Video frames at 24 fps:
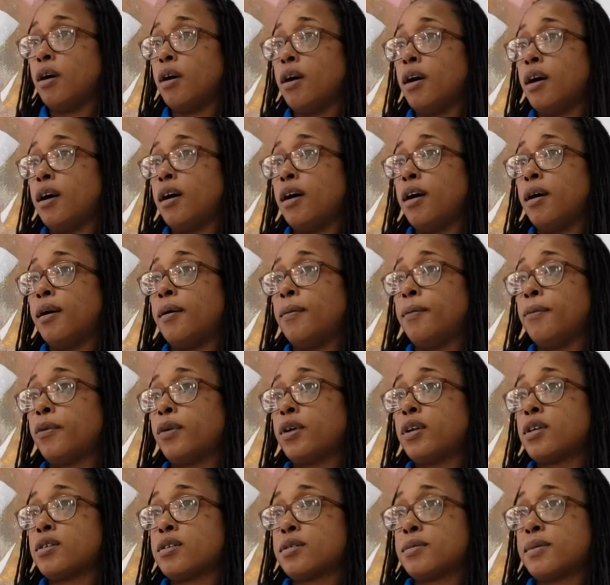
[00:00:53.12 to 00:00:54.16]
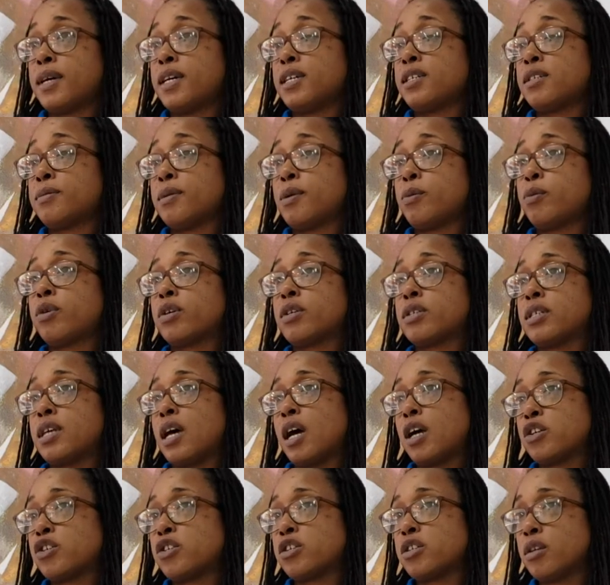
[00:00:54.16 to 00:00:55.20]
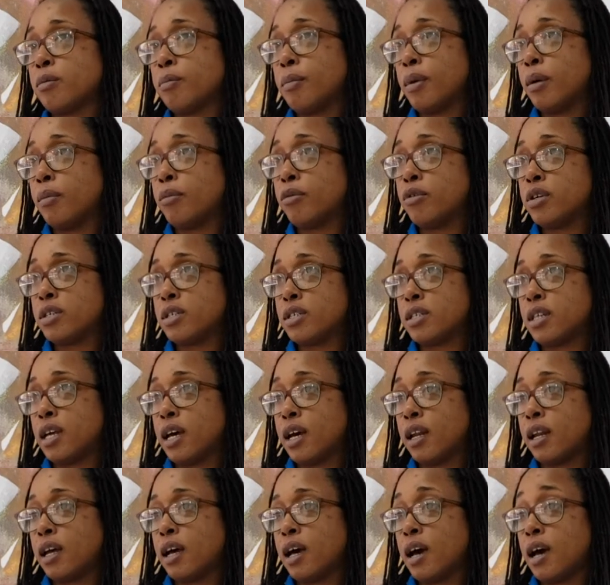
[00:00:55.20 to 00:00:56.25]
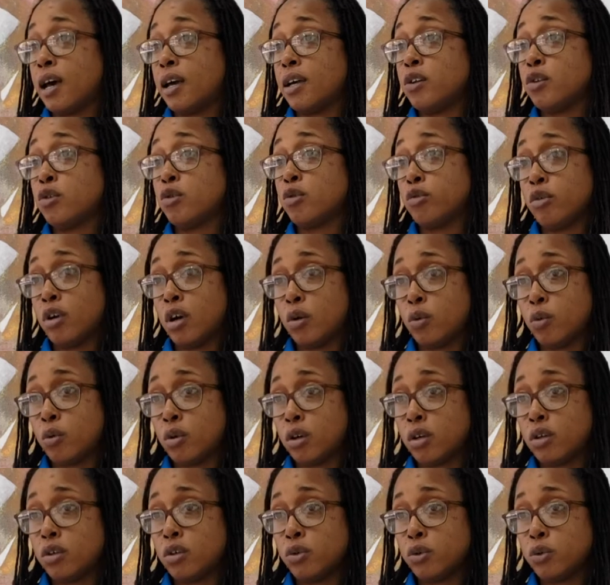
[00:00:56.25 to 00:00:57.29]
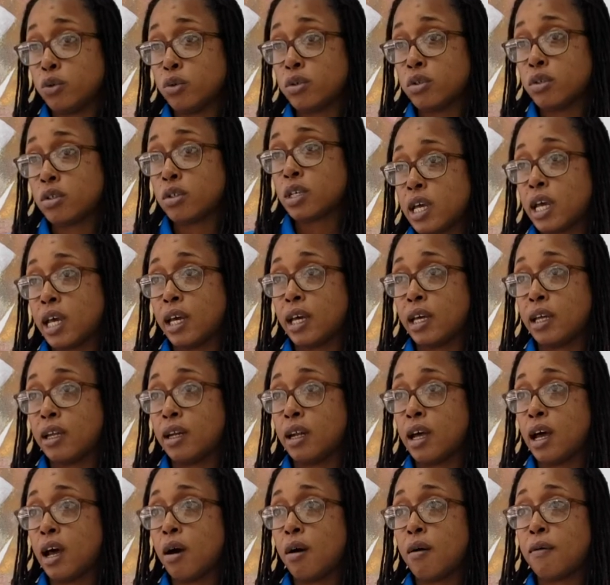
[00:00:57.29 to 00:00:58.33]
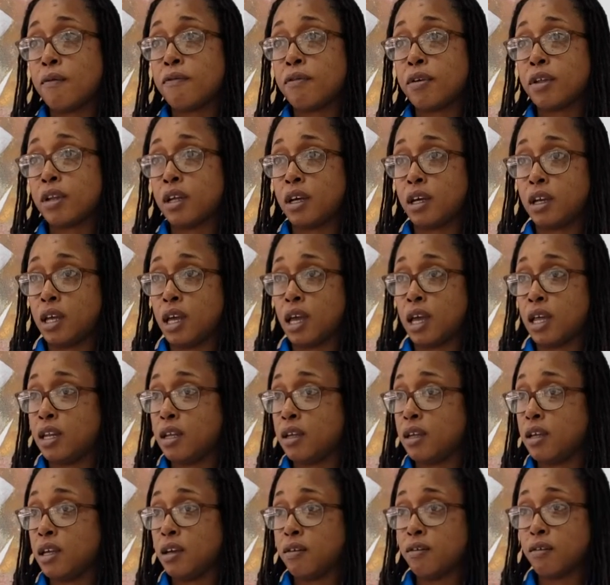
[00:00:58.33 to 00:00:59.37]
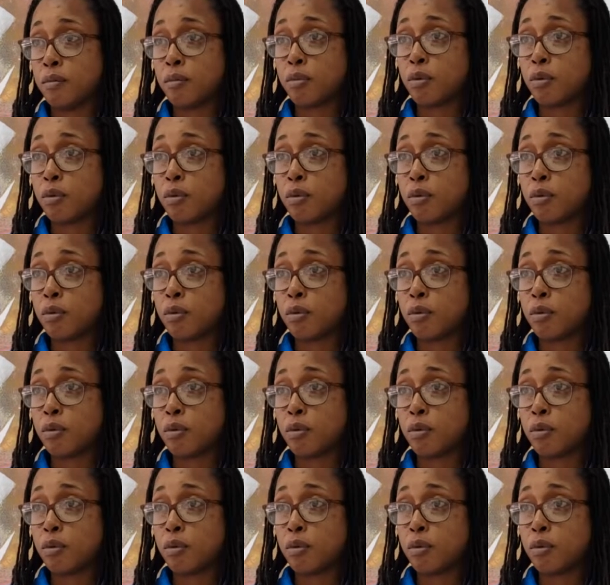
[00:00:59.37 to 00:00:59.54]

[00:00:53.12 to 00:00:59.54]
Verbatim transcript: um, what inspires my work is actually the memories that I do not want to lose and how I'm feeling at any given